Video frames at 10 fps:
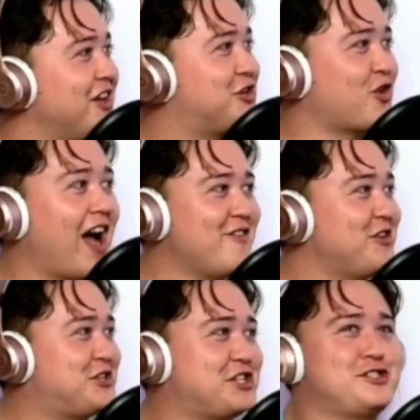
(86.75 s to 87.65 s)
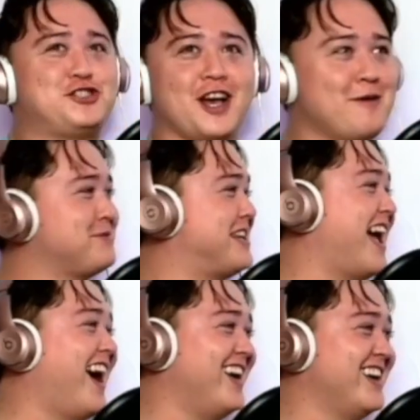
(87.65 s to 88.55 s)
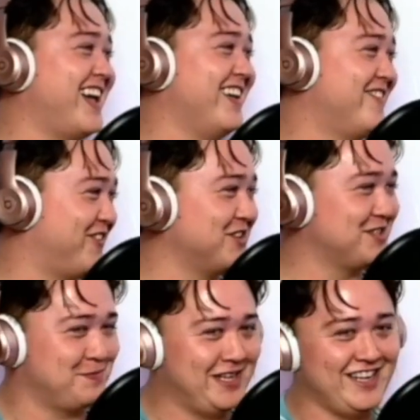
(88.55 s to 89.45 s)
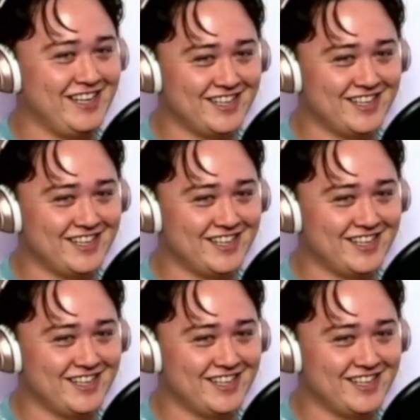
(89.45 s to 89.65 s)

The driver just jumps out full speed.